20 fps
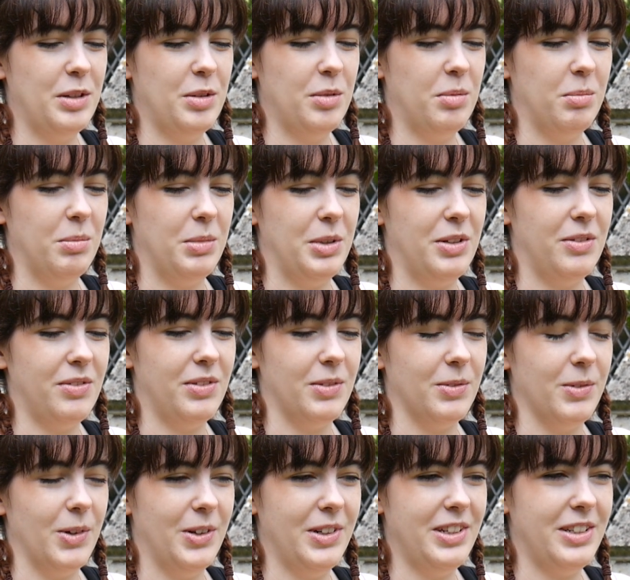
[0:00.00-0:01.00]
move the
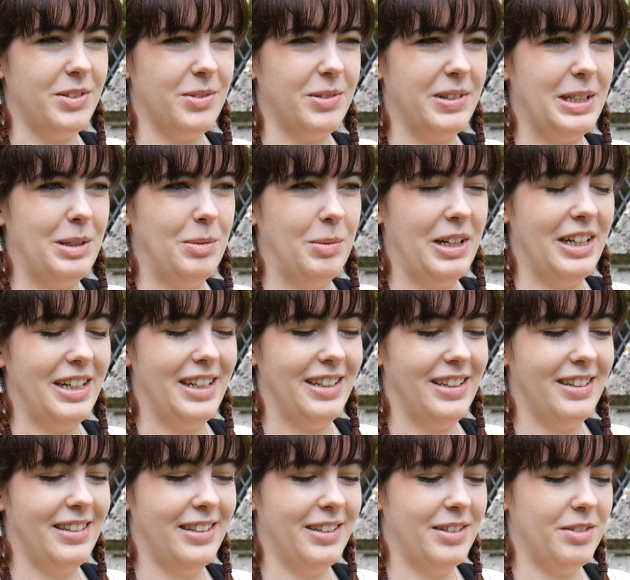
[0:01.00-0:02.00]
rod. It's really weird.
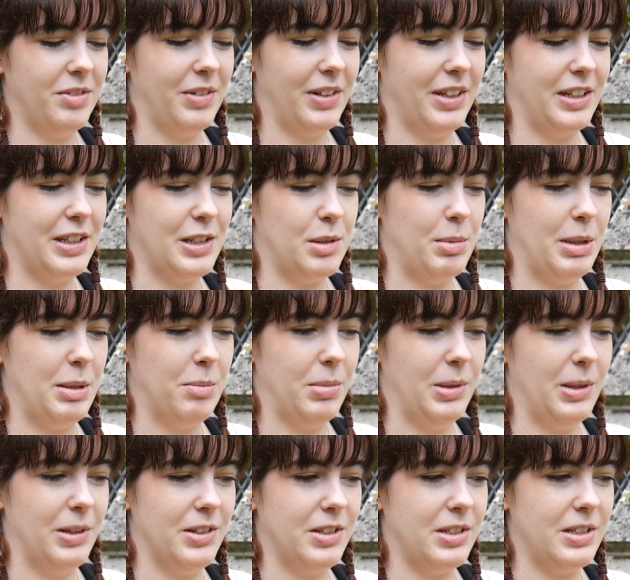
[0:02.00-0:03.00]
I feel like it's being
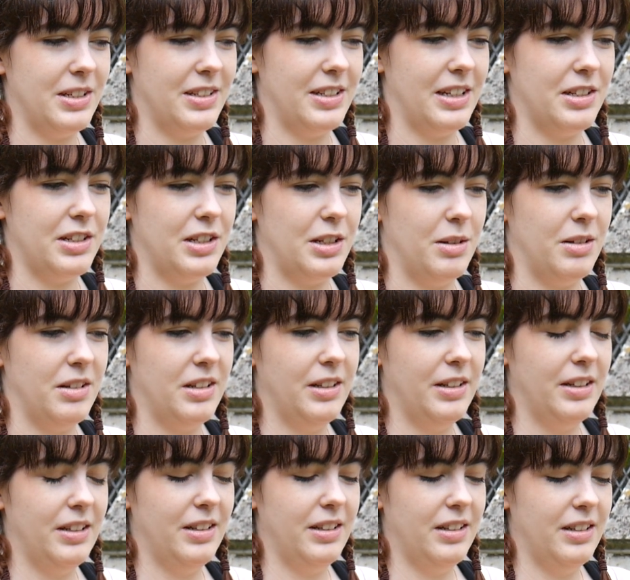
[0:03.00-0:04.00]
pushed. It's actually,
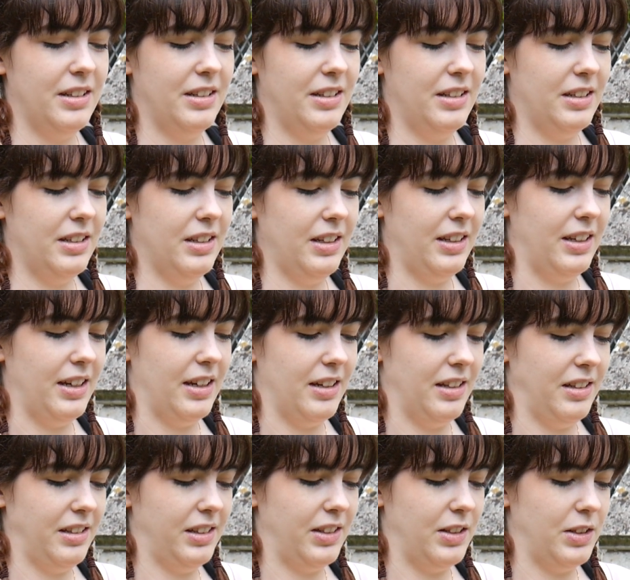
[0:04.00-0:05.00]
yeah,
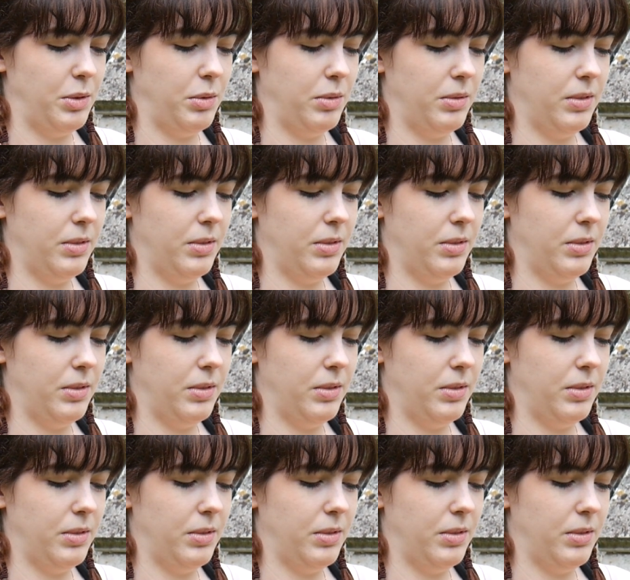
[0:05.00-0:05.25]
it's